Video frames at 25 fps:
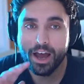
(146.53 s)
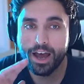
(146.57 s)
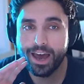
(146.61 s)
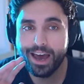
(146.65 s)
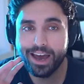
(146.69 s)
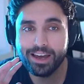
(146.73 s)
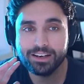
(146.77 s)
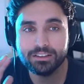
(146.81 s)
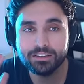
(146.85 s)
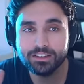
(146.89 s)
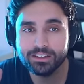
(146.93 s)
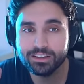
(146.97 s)

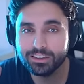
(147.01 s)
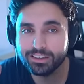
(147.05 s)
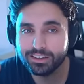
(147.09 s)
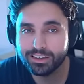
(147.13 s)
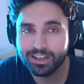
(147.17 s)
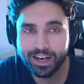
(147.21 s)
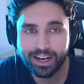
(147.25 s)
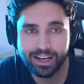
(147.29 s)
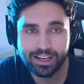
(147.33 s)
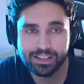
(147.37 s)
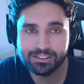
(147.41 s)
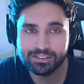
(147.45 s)
And, and
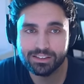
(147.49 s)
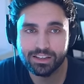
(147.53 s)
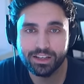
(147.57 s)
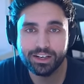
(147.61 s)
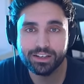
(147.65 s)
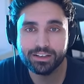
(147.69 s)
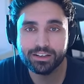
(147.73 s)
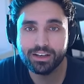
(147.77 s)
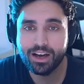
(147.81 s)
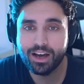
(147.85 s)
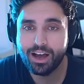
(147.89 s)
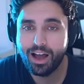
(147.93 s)
guys,
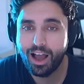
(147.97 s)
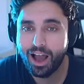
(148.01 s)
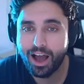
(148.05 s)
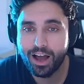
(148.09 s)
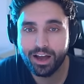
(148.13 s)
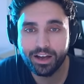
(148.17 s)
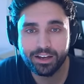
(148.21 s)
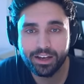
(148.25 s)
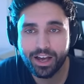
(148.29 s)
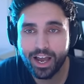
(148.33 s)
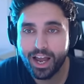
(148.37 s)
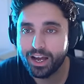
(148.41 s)
like
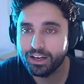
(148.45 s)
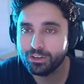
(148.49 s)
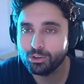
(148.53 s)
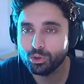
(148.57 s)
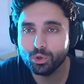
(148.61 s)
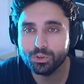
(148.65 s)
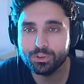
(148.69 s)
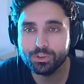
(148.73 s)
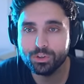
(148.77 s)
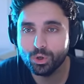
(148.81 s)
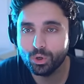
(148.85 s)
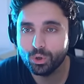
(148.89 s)
I I
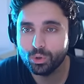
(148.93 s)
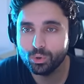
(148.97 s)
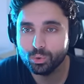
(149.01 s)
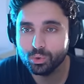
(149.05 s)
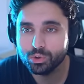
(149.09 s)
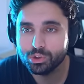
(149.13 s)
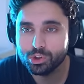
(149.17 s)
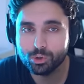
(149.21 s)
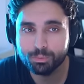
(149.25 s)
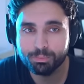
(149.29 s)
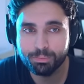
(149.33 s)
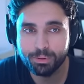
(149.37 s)
don't know
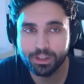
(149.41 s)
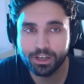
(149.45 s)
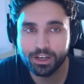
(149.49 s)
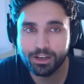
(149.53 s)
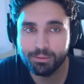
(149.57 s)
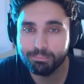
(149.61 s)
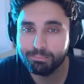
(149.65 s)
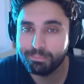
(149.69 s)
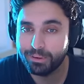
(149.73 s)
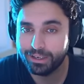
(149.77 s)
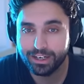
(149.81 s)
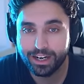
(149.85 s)
who to
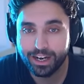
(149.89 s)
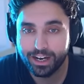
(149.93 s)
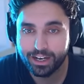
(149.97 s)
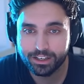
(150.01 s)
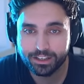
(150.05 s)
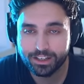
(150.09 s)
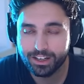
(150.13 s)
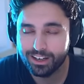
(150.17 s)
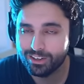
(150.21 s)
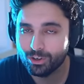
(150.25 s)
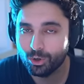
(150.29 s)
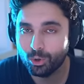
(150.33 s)
blame, but I
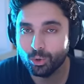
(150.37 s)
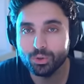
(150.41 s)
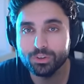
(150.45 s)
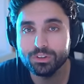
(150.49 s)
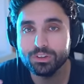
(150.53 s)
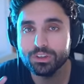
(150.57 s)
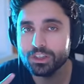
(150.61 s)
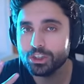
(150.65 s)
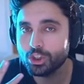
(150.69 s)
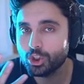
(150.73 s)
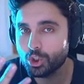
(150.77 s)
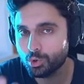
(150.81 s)
got
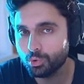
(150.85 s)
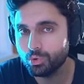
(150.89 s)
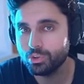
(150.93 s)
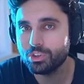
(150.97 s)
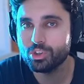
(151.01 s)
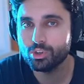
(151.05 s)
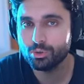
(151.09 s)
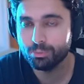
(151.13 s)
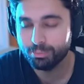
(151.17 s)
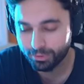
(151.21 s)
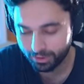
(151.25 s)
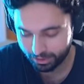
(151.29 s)
only you
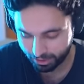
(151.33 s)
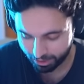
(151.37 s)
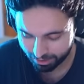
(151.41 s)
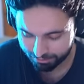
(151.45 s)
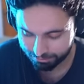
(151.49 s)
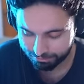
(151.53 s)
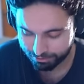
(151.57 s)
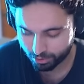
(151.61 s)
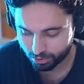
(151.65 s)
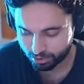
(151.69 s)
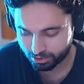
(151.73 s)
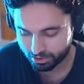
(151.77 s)
to
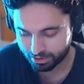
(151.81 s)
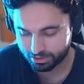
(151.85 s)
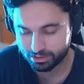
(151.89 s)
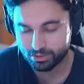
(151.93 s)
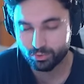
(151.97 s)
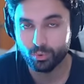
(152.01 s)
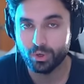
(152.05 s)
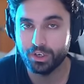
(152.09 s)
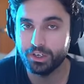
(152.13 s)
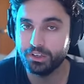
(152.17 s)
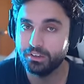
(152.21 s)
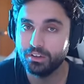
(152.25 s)
blame for this
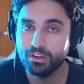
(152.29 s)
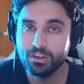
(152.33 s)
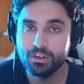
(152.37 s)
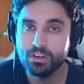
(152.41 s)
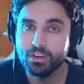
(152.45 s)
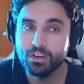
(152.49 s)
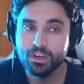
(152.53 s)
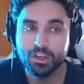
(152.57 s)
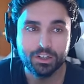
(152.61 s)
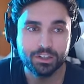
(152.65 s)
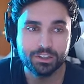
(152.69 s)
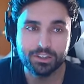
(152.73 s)

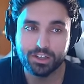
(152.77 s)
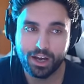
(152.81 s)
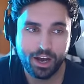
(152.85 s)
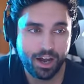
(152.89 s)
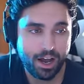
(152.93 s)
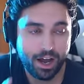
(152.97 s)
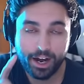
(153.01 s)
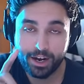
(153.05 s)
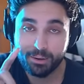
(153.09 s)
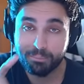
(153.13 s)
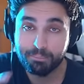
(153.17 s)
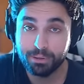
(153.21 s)
one.
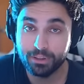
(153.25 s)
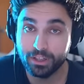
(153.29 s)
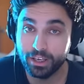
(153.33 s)
Yeah, I